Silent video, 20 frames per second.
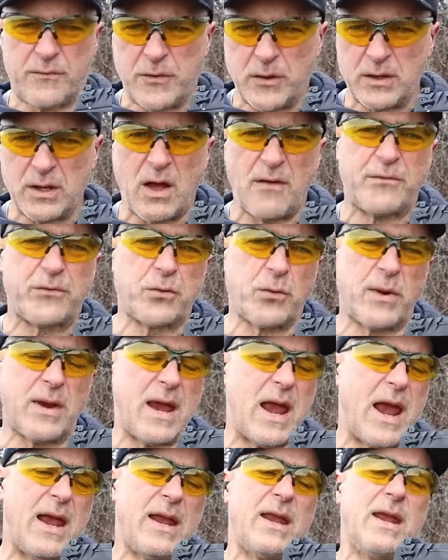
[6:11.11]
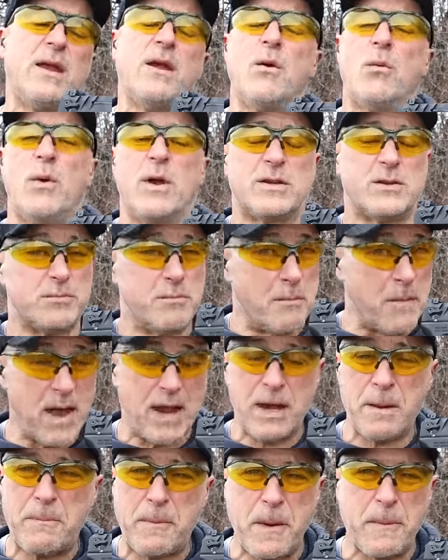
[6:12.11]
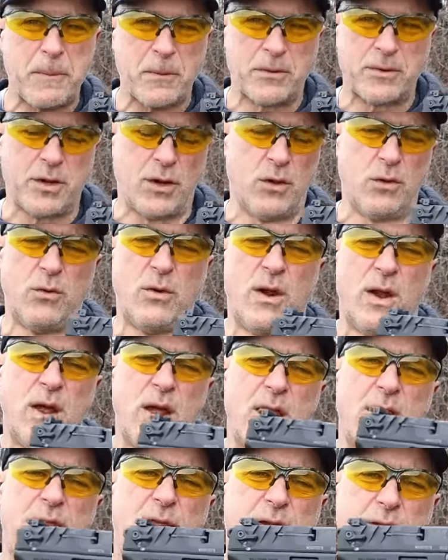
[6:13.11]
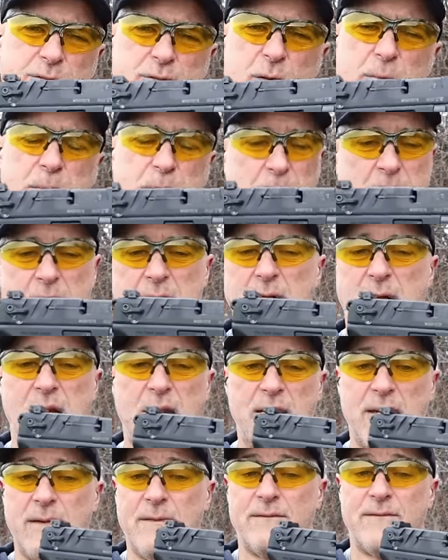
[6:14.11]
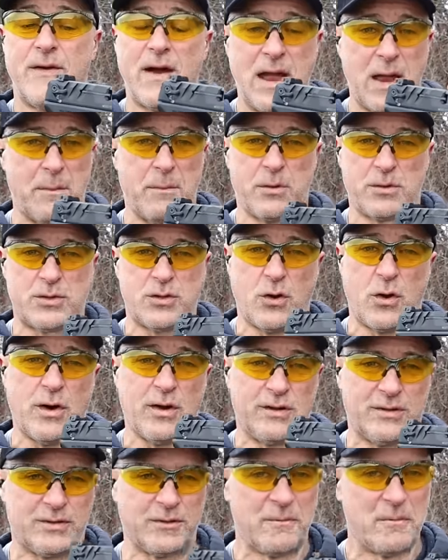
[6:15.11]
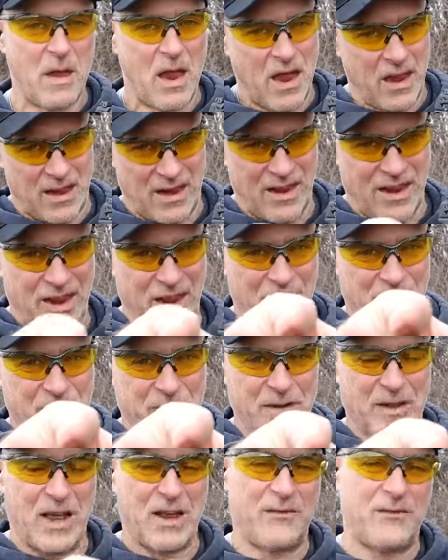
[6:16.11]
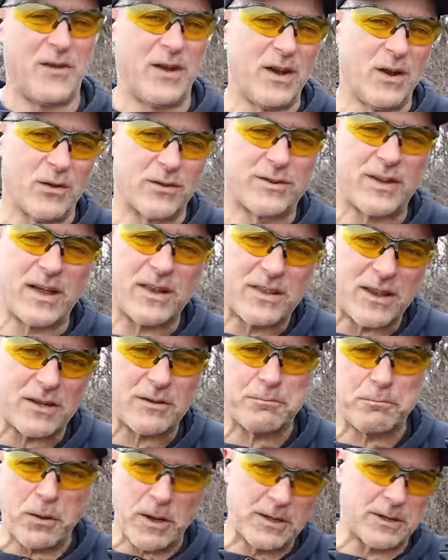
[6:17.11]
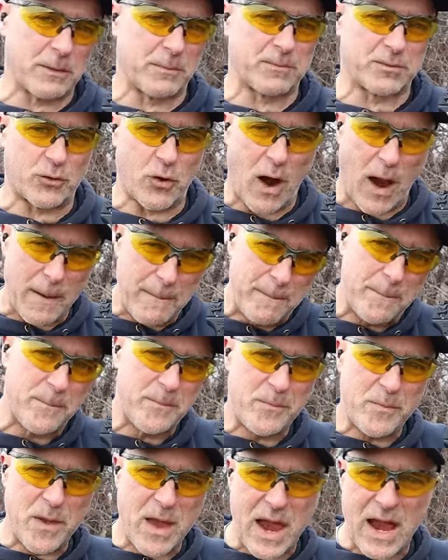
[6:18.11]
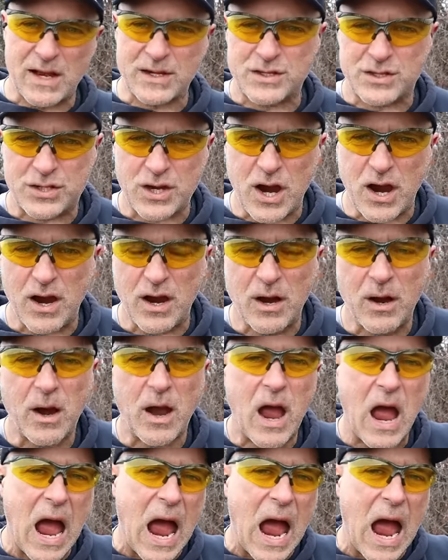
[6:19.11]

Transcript: If you love 380, which many people do, this would be a viable choice. If you like videos like this, please subscribe and share.